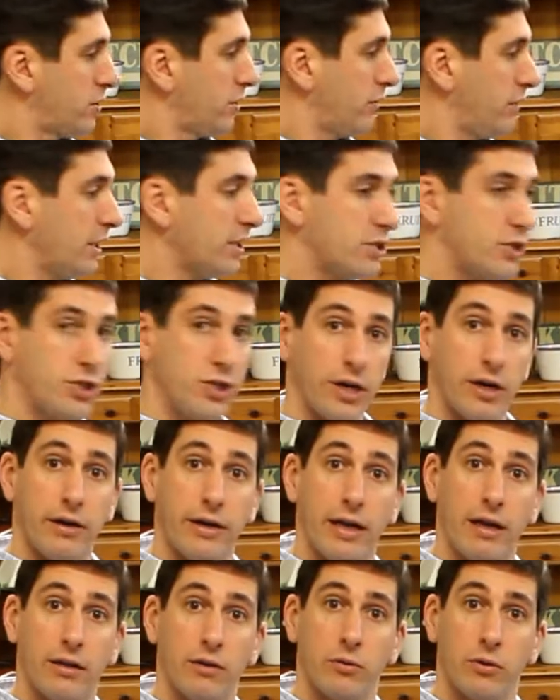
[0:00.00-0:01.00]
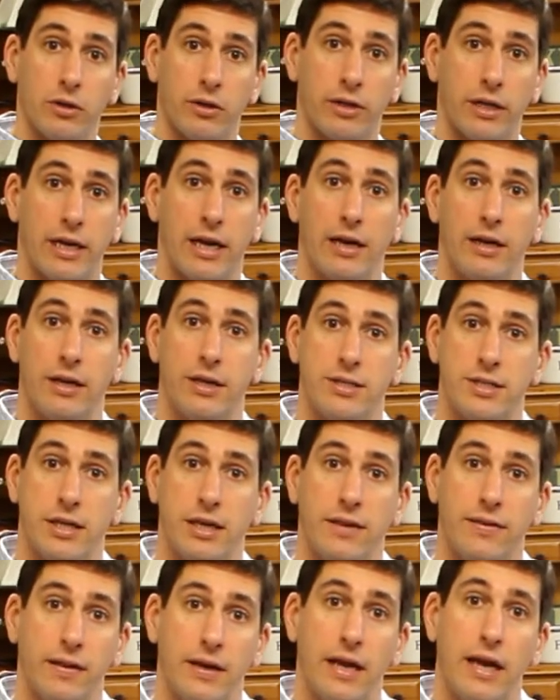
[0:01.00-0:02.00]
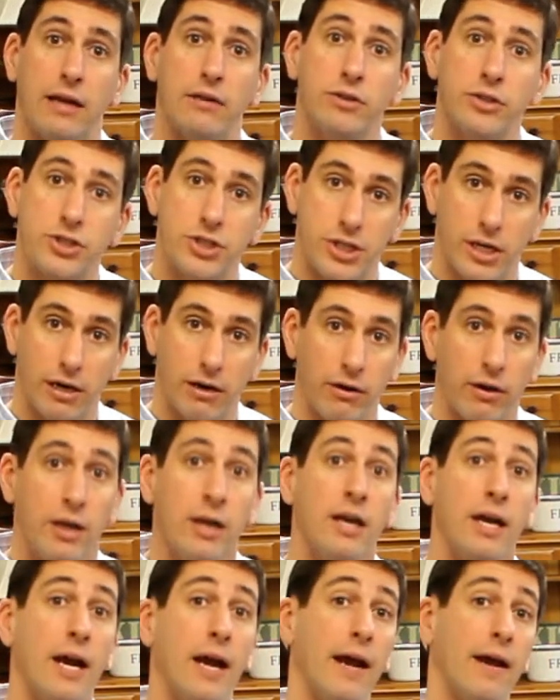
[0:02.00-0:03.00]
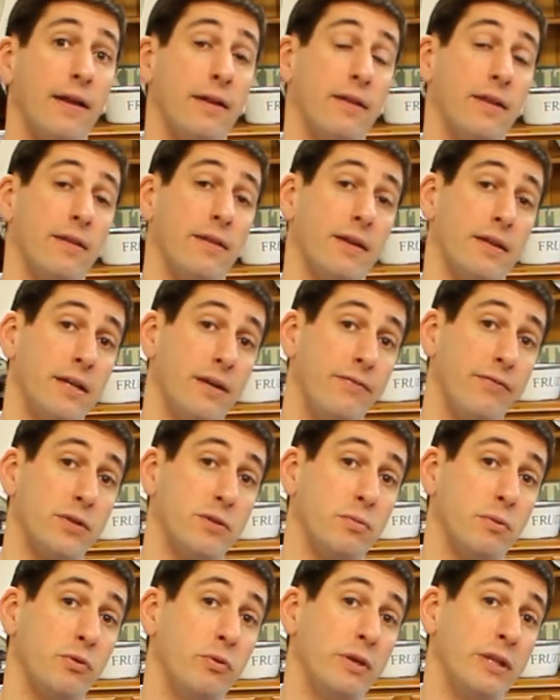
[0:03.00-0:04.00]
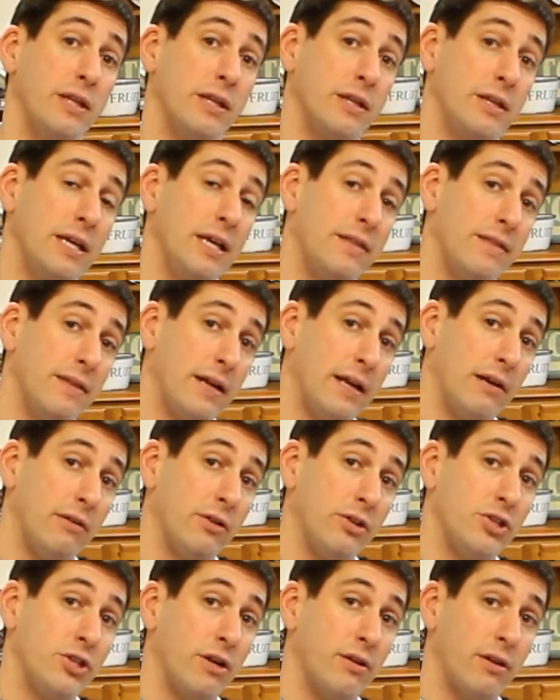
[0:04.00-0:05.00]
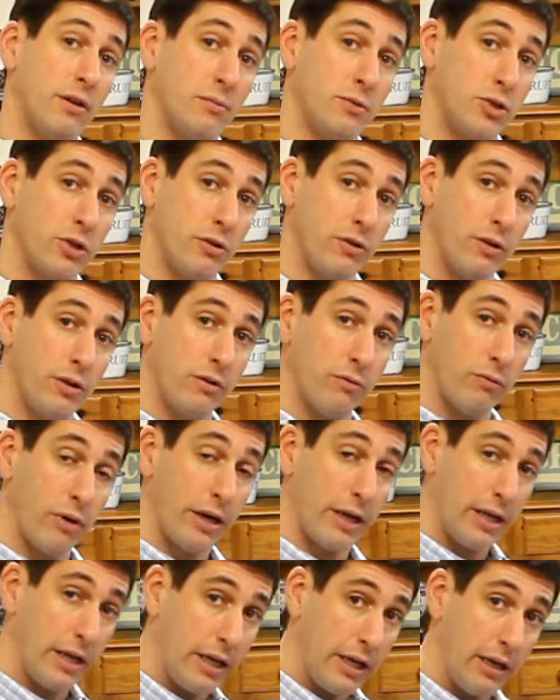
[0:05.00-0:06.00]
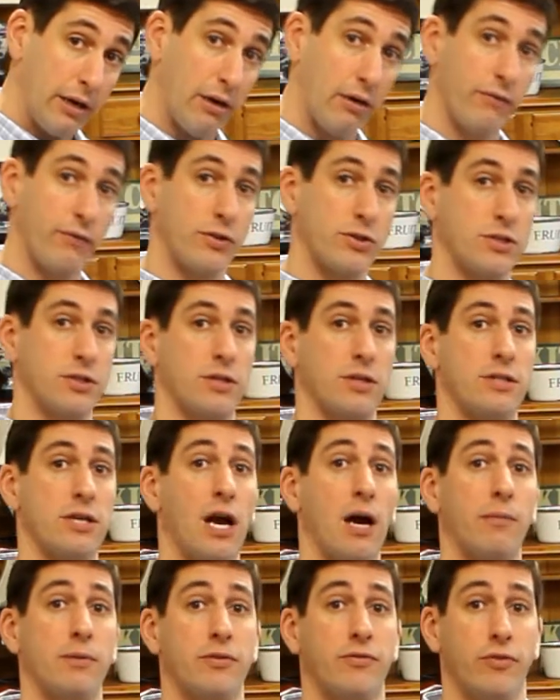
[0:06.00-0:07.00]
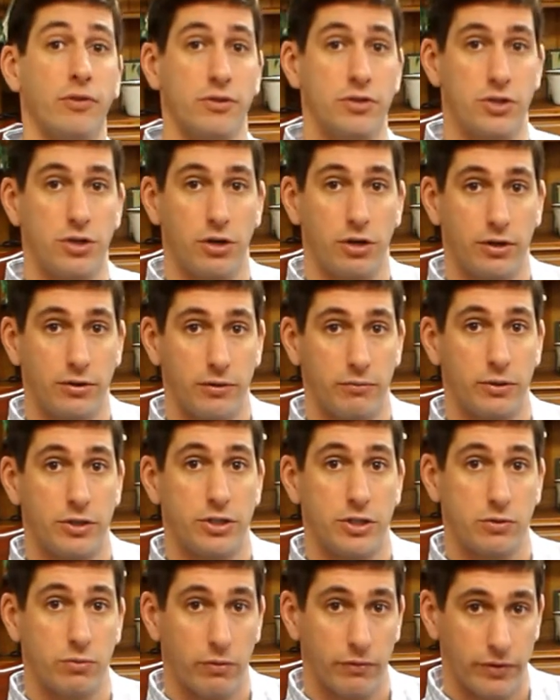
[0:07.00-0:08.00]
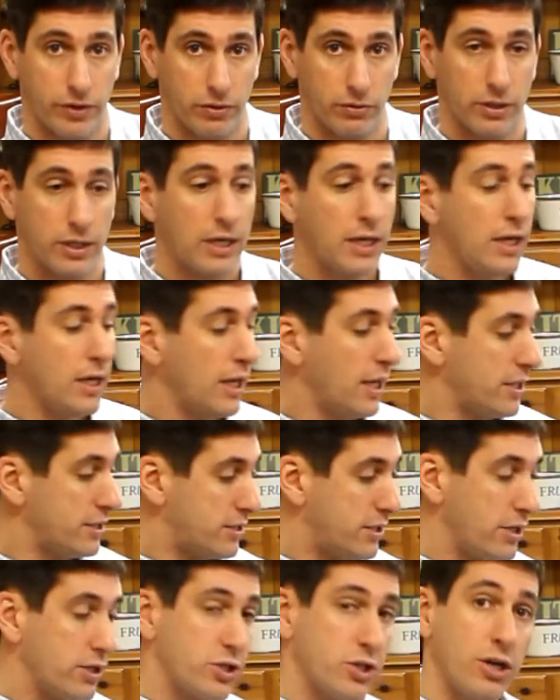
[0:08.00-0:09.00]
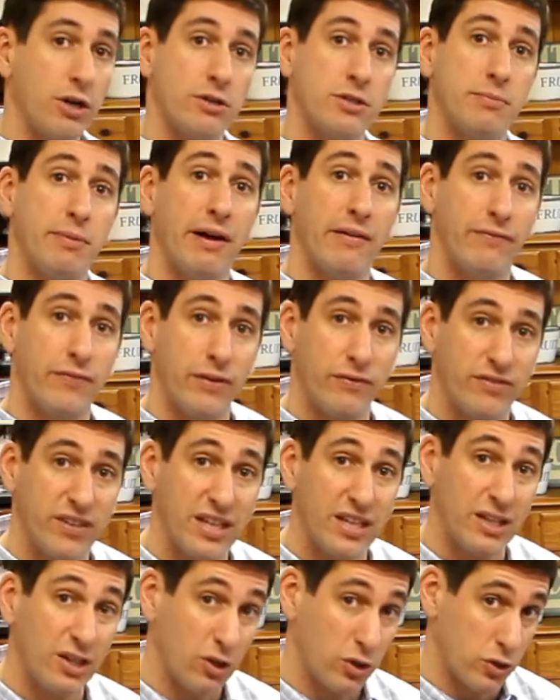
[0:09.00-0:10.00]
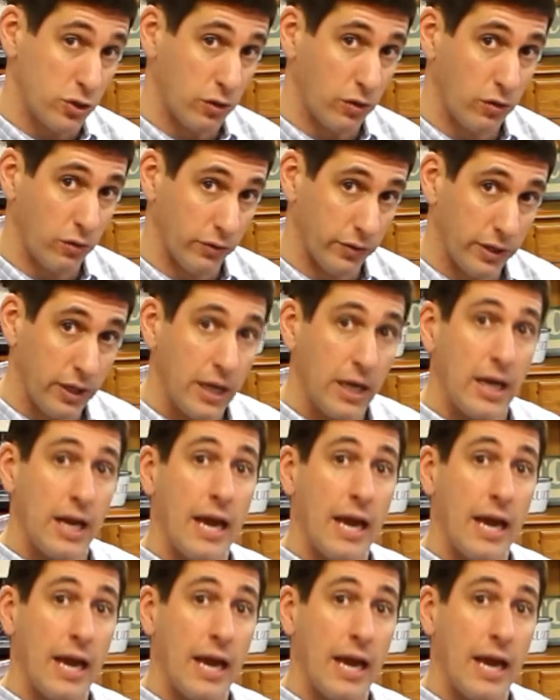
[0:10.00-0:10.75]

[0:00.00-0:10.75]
So this chair now that we're looking at is an Ethan Allen chair. And the difference between the Ethan Allen chair that I'm showing you right here versus the Thomasville chair that we just reviewed is this chair is about 15 years old.